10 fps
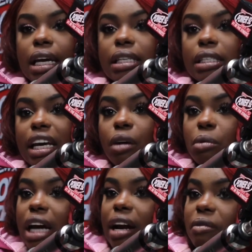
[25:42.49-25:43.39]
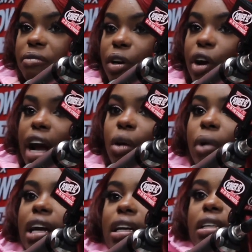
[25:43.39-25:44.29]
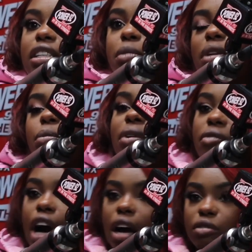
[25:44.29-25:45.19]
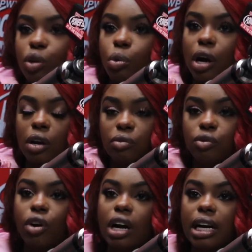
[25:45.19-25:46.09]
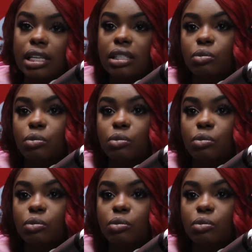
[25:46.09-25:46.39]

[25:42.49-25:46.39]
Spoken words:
Instead, we got to figure out a way to get these people involved to work for us.